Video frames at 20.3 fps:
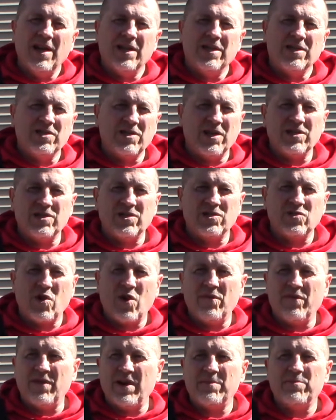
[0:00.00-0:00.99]
Season's
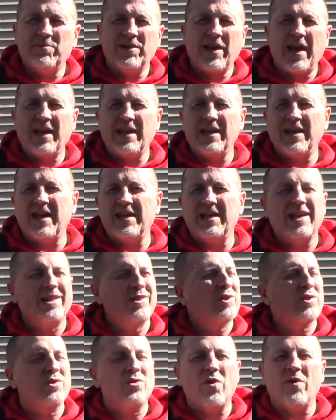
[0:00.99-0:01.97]
over, I take it in, they
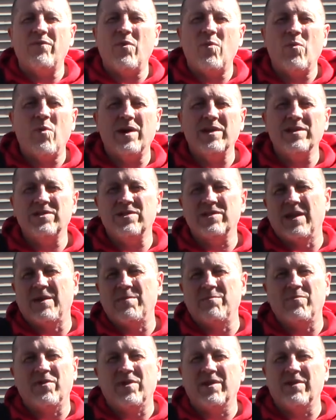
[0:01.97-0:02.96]
look it over once
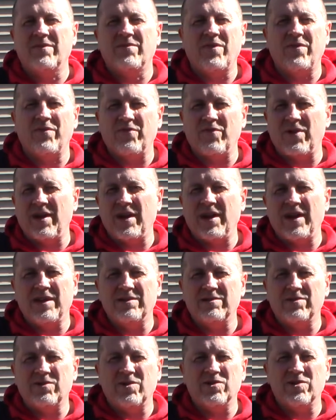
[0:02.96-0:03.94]
and for free, and
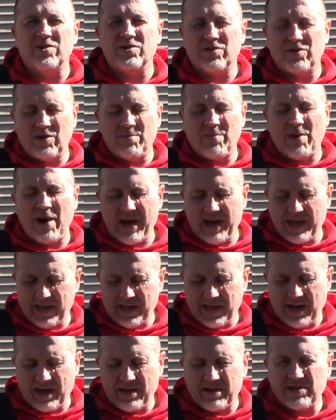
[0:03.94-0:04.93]
because you buy it
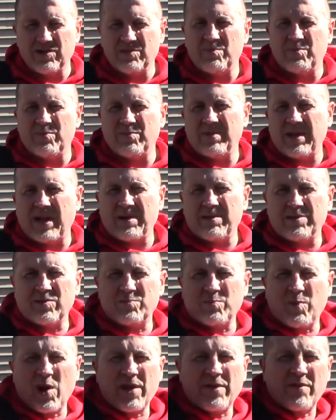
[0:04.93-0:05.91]
there, it's
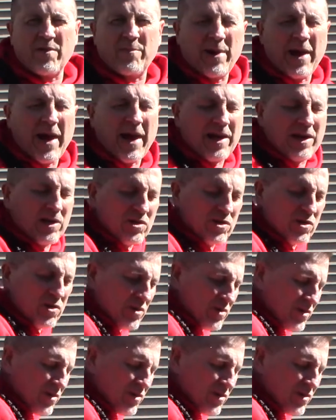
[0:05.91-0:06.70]
part of a package.